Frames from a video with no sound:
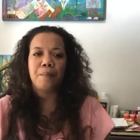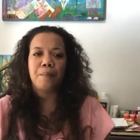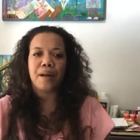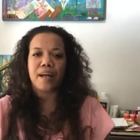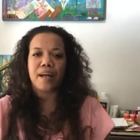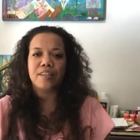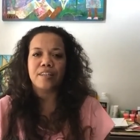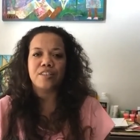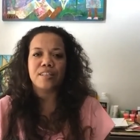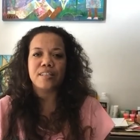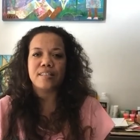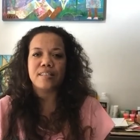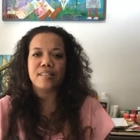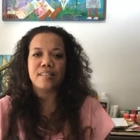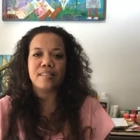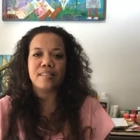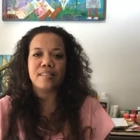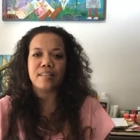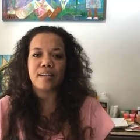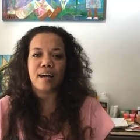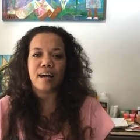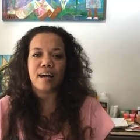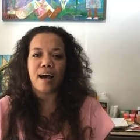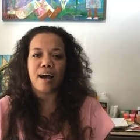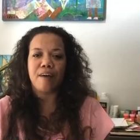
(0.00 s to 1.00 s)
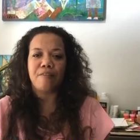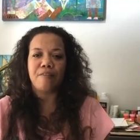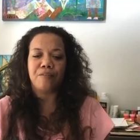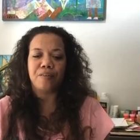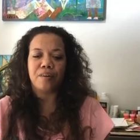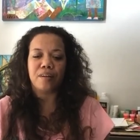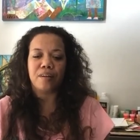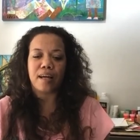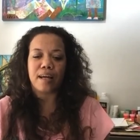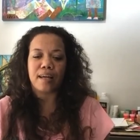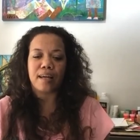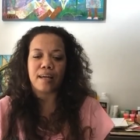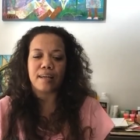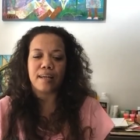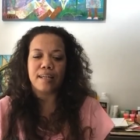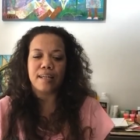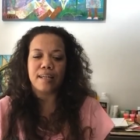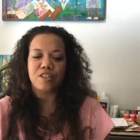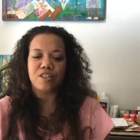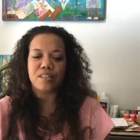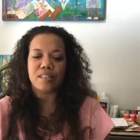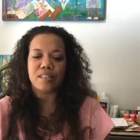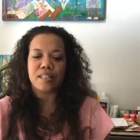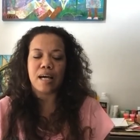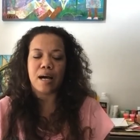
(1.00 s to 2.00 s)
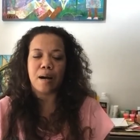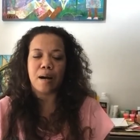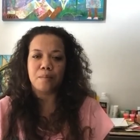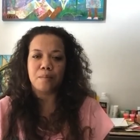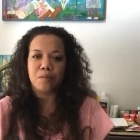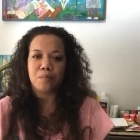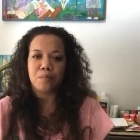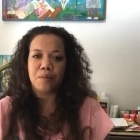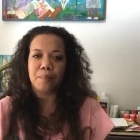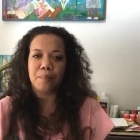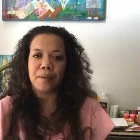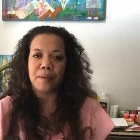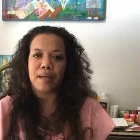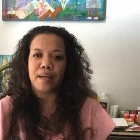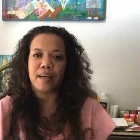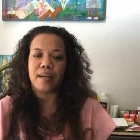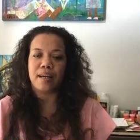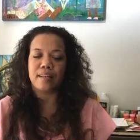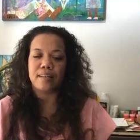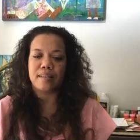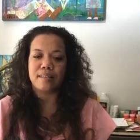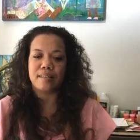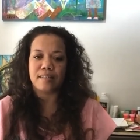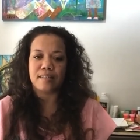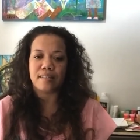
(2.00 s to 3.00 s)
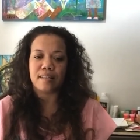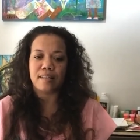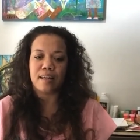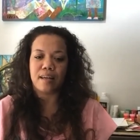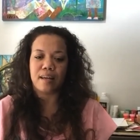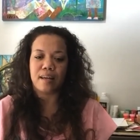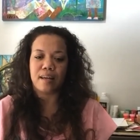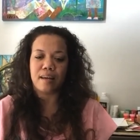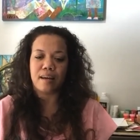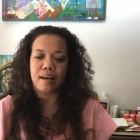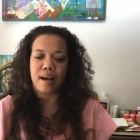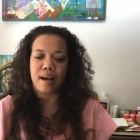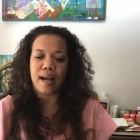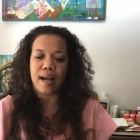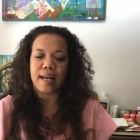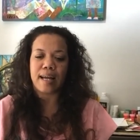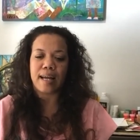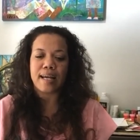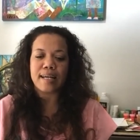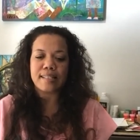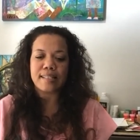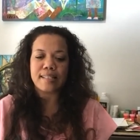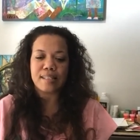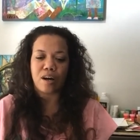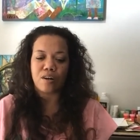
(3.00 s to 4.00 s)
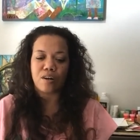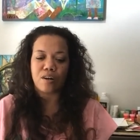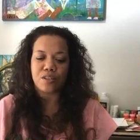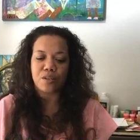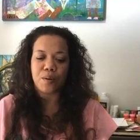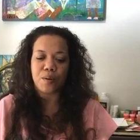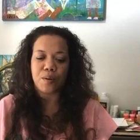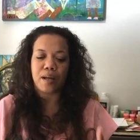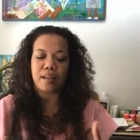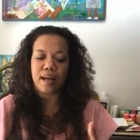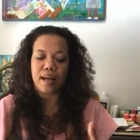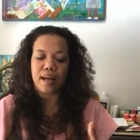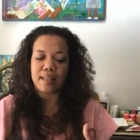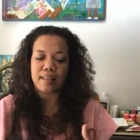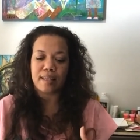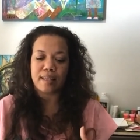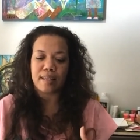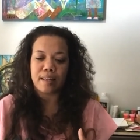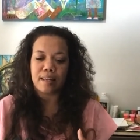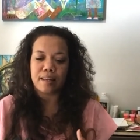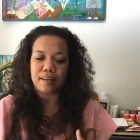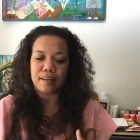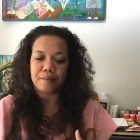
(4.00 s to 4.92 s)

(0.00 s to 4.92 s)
I feel like it just helped me because I guess also I like that